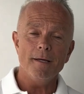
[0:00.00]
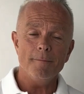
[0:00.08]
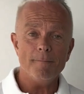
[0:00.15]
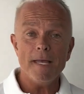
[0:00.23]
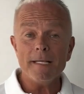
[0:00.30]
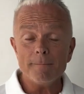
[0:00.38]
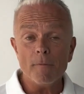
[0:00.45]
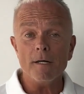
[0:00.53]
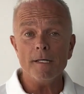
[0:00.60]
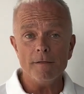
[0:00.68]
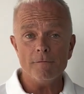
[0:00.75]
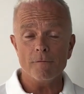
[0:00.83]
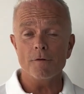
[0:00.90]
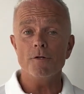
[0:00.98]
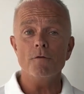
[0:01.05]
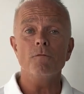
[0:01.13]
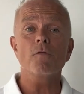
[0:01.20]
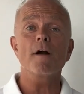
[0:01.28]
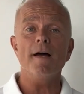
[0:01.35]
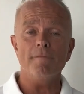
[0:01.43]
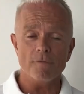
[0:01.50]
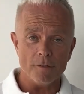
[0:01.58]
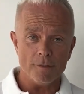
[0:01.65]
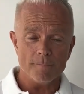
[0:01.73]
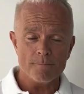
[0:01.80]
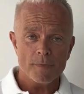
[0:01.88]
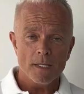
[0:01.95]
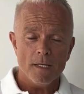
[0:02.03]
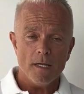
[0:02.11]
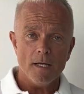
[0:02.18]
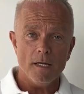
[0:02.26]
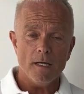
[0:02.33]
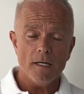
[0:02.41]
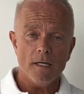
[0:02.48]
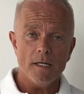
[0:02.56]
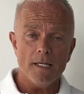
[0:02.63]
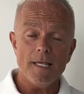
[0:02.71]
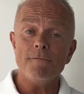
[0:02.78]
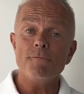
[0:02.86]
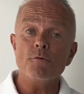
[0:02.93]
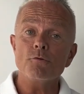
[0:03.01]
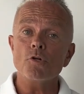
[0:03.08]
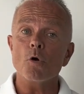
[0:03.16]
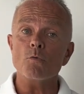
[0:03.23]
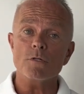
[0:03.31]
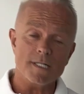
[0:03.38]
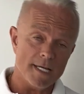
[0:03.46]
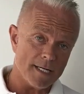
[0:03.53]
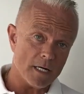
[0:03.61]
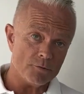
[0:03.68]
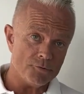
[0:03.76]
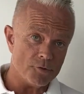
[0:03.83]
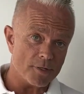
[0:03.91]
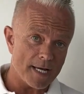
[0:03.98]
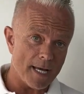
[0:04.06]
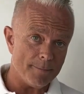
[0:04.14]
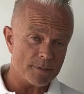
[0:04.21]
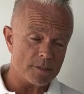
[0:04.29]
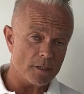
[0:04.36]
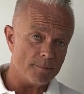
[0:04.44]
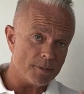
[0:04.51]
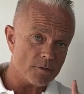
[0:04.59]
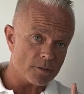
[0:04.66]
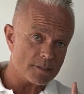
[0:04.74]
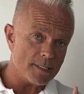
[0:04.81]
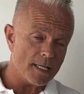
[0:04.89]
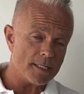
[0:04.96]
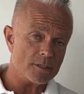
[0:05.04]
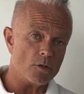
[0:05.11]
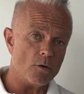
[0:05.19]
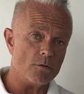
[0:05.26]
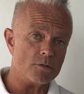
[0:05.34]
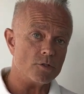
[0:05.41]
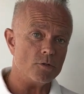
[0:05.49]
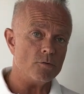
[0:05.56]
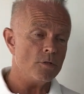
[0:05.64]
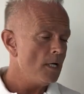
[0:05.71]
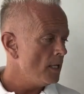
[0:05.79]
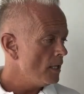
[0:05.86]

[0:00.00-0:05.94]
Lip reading: make money for you forever if you don't take out your capital, because that is also